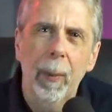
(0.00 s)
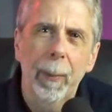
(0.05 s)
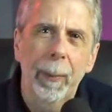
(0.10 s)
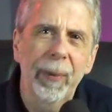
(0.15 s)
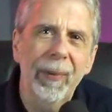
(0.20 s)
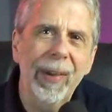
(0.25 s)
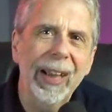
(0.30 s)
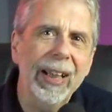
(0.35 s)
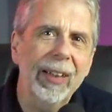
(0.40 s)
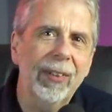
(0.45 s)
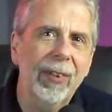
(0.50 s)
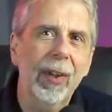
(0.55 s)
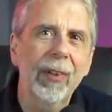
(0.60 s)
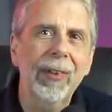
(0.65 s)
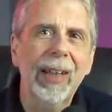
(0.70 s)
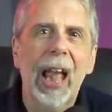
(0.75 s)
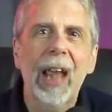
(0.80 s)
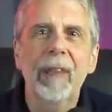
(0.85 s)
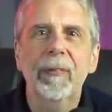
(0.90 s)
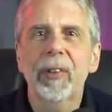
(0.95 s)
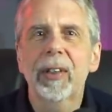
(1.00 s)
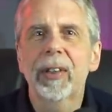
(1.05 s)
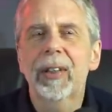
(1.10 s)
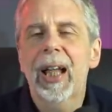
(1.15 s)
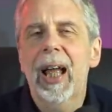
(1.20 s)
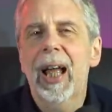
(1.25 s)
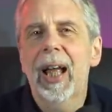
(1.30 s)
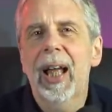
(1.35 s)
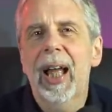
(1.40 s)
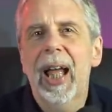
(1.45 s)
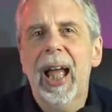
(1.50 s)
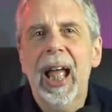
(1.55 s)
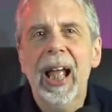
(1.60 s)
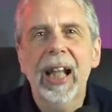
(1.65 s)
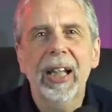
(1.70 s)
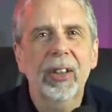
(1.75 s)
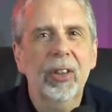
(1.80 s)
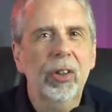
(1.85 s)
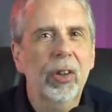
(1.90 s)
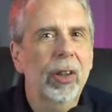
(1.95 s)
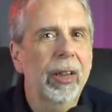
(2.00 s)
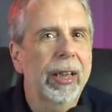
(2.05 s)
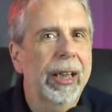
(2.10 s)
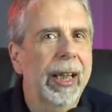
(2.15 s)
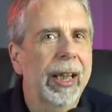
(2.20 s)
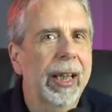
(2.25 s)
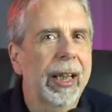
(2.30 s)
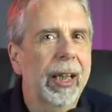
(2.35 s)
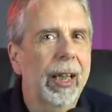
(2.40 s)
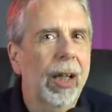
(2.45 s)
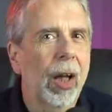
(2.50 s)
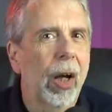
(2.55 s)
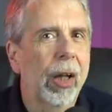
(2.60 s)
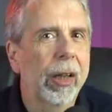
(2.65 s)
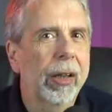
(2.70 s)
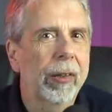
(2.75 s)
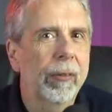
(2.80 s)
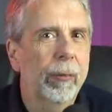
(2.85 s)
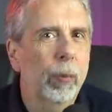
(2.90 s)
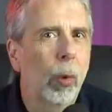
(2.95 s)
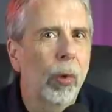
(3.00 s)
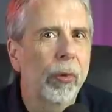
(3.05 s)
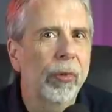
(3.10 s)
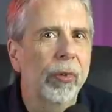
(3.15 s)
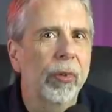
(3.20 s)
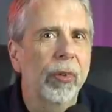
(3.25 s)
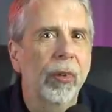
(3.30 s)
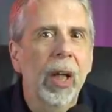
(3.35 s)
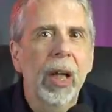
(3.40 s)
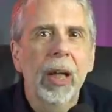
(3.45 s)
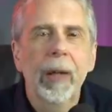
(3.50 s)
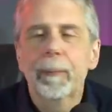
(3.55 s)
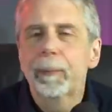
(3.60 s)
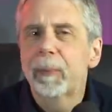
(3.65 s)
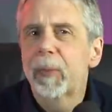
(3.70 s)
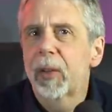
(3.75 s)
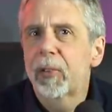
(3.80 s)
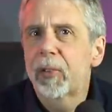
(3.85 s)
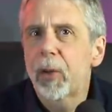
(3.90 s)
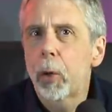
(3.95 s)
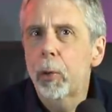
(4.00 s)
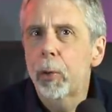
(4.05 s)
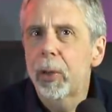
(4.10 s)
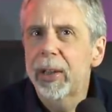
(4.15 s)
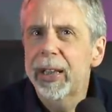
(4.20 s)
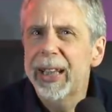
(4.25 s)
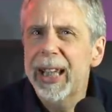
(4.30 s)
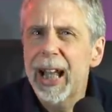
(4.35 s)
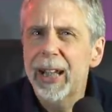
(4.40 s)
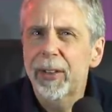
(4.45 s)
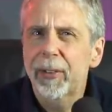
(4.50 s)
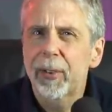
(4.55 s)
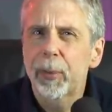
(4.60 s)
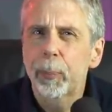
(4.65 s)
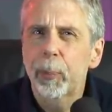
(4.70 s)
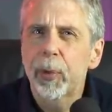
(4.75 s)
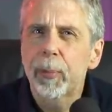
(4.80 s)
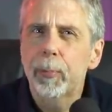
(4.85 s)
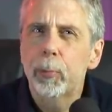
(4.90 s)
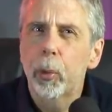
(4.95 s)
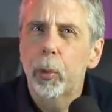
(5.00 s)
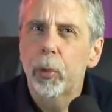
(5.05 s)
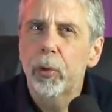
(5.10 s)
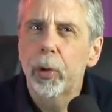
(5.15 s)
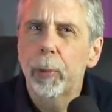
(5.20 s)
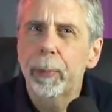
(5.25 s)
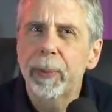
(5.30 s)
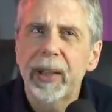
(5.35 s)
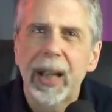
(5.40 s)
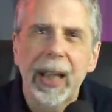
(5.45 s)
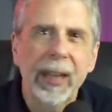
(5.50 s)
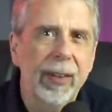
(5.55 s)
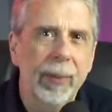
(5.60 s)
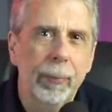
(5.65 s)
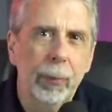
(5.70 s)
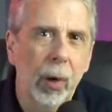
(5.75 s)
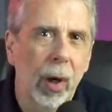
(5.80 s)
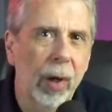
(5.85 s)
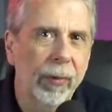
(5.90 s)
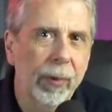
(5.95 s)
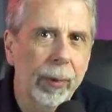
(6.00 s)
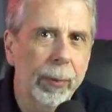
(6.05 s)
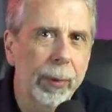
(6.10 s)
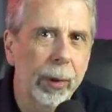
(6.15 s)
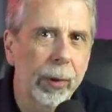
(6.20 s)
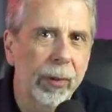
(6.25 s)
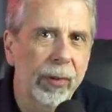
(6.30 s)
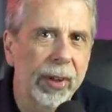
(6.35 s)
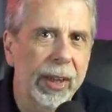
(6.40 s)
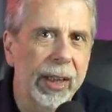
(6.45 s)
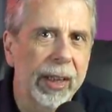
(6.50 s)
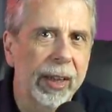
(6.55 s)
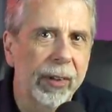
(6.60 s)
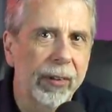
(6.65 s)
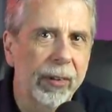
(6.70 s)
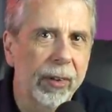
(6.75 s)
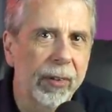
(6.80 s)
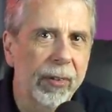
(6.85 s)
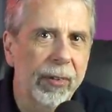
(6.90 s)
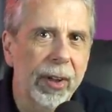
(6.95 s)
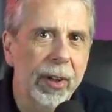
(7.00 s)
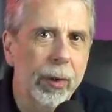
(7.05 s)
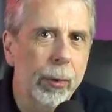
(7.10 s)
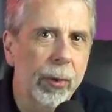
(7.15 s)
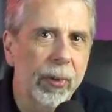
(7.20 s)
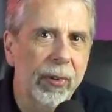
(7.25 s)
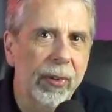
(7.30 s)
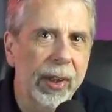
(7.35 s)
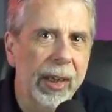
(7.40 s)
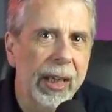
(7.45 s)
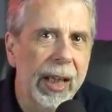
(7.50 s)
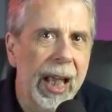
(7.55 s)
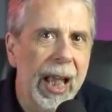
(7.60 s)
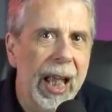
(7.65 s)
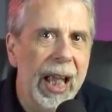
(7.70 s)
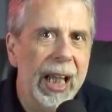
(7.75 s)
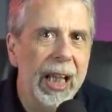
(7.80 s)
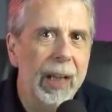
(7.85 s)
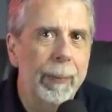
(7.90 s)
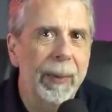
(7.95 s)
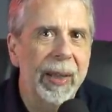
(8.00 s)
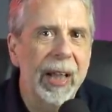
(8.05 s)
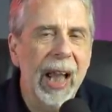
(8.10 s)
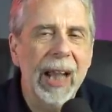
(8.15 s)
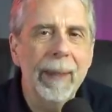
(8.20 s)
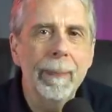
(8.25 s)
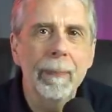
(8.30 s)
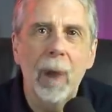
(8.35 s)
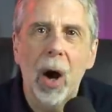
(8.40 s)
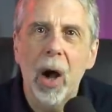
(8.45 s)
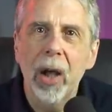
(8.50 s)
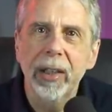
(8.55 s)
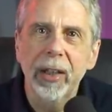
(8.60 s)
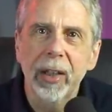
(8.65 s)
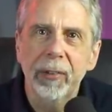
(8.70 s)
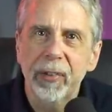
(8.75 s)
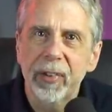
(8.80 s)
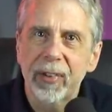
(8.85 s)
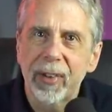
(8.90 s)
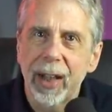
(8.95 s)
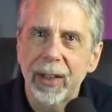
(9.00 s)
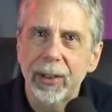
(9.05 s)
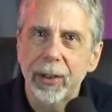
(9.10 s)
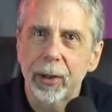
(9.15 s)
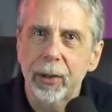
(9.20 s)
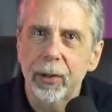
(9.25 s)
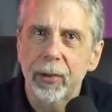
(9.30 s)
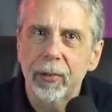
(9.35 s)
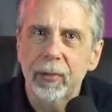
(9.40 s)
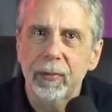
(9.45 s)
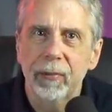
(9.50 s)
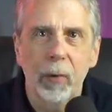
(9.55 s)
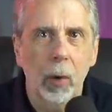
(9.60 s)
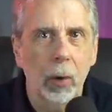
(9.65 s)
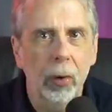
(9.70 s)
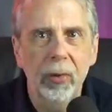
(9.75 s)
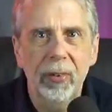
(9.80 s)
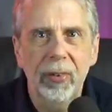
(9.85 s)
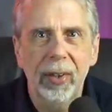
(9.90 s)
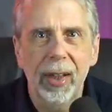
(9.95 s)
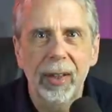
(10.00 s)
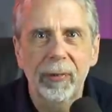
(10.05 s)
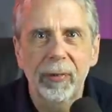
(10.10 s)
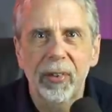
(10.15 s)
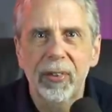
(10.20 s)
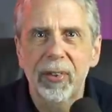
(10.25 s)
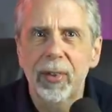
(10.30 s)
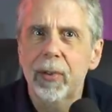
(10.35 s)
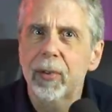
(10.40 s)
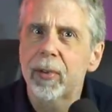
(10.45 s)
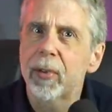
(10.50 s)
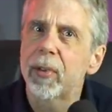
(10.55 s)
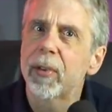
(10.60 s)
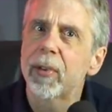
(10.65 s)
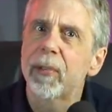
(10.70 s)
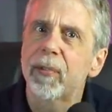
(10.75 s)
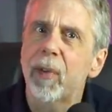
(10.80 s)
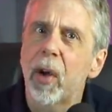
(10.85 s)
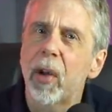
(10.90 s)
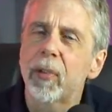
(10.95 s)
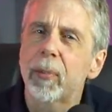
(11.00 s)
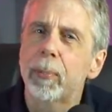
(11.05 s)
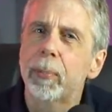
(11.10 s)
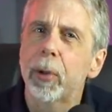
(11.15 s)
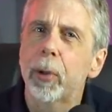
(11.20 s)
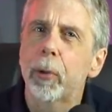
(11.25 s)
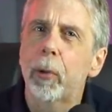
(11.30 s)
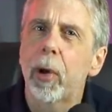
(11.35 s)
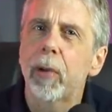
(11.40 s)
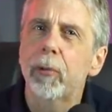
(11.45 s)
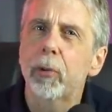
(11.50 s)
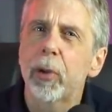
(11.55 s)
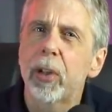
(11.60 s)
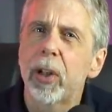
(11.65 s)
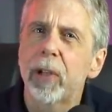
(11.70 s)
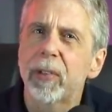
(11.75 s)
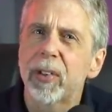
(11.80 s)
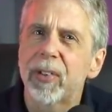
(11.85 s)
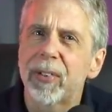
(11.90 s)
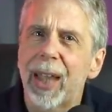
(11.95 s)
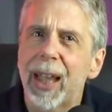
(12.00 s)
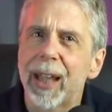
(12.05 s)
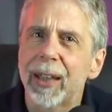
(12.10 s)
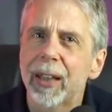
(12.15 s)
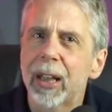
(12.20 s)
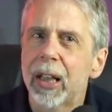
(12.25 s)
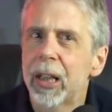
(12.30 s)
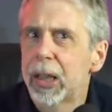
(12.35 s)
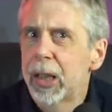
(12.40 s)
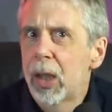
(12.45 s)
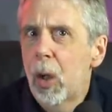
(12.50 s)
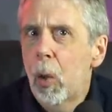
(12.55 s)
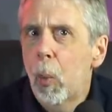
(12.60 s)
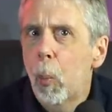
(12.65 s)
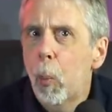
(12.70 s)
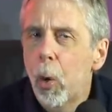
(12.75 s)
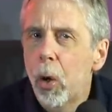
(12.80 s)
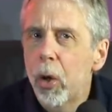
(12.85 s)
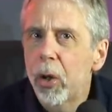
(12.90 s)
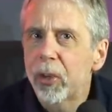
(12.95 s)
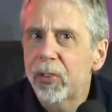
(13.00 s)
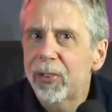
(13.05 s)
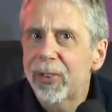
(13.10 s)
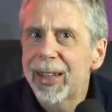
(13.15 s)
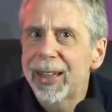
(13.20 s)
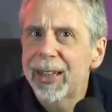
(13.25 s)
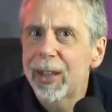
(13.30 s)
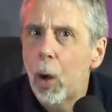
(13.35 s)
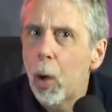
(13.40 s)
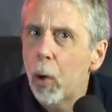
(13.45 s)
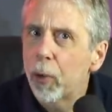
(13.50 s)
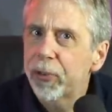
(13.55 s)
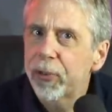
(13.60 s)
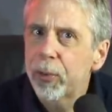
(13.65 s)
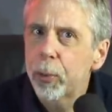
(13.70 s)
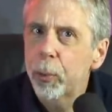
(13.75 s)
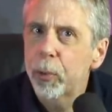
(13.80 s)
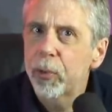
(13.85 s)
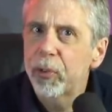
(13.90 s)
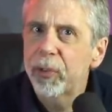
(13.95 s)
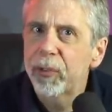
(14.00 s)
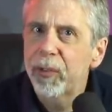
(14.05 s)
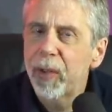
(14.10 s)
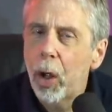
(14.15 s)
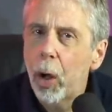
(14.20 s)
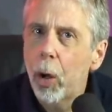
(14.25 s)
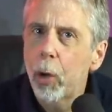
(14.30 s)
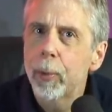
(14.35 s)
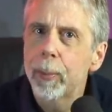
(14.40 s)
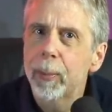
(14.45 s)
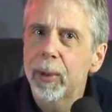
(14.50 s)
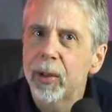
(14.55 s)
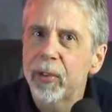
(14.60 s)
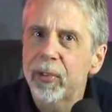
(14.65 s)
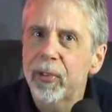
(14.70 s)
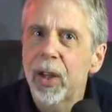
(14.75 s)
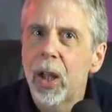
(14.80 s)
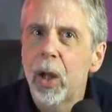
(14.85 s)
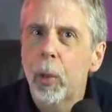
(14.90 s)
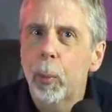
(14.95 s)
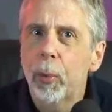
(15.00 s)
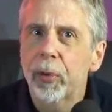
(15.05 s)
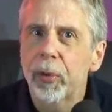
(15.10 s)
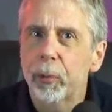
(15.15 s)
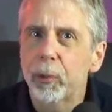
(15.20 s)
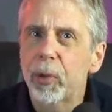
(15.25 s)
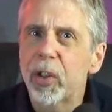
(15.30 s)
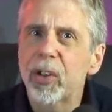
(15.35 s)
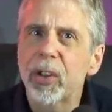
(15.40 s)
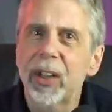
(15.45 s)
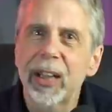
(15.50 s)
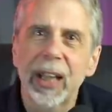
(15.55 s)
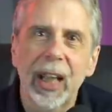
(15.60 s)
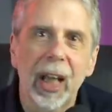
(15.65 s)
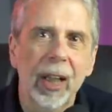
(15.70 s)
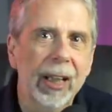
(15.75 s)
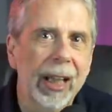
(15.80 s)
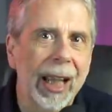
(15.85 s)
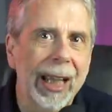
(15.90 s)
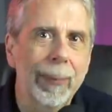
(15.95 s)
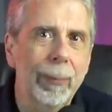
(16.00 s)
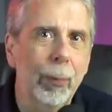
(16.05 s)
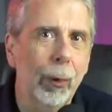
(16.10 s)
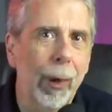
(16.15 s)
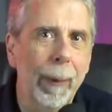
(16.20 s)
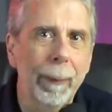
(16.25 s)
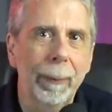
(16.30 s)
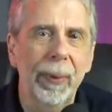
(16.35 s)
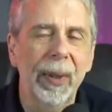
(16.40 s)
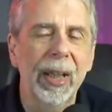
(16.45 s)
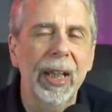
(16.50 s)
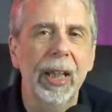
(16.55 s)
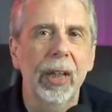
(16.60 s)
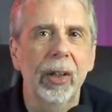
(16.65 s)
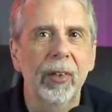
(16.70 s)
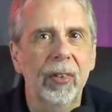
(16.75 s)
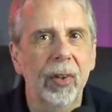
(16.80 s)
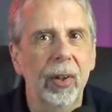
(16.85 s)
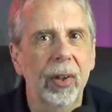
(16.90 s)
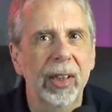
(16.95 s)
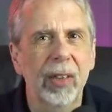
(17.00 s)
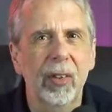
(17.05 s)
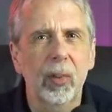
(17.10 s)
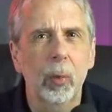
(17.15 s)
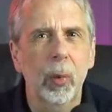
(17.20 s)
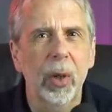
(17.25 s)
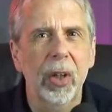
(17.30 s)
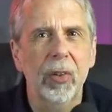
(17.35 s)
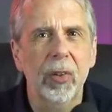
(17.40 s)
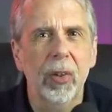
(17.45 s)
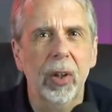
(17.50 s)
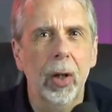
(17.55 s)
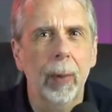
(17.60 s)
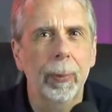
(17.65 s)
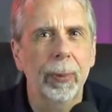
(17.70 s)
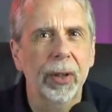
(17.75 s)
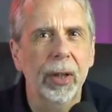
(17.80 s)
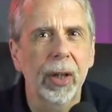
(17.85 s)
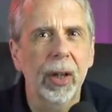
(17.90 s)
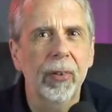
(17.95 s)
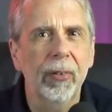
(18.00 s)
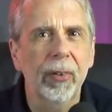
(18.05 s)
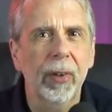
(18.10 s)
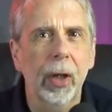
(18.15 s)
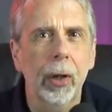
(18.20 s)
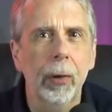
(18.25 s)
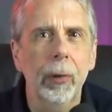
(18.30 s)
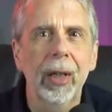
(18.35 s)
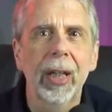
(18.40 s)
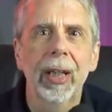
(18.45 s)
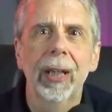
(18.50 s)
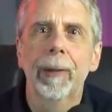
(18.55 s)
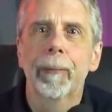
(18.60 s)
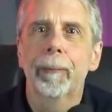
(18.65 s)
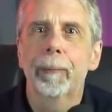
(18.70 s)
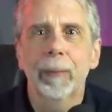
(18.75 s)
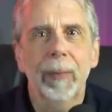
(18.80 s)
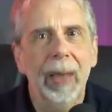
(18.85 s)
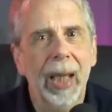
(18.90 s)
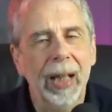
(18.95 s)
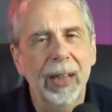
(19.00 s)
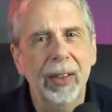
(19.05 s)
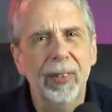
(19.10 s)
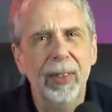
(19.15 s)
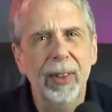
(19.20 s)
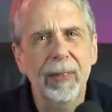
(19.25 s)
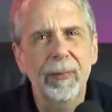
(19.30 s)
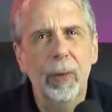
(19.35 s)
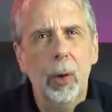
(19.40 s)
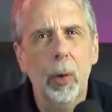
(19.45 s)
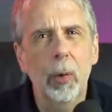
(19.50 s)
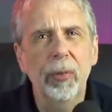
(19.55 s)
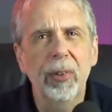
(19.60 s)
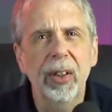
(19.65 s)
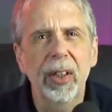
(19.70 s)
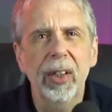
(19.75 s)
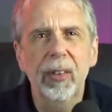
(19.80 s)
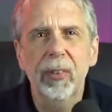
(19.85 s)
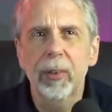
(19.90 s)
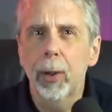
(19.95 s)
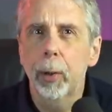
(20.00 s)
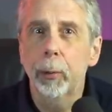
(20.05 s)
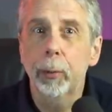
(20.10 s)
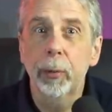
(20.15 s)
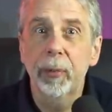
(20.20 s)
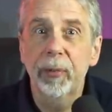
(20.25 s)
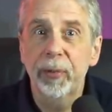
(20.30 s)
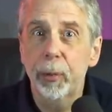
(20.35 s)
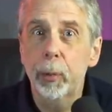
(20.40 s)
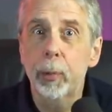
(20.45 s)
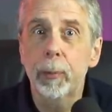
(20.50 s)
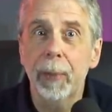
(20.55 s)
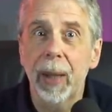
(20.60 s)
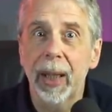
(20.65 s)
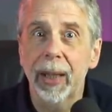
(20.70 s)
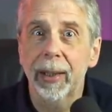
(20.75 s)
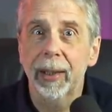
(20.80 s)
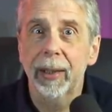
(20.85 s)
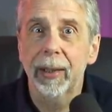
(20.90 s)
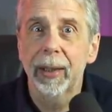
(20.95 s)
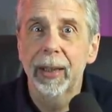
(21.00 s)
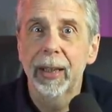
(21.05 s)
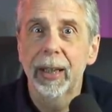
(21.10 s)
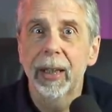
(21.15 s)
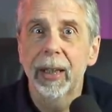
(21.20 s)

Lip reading: But then it turned out that actually it kind of wasn't. So Lee Anderson was brought up in a deprived community in his constituency. He'd been a miner for 10 years, volunteered for Citizen Advice Bureau for another 10, worked in hostels for the homeless, was originally a Labour MP until he switched a couple of years ago, and is involved in his local food bank,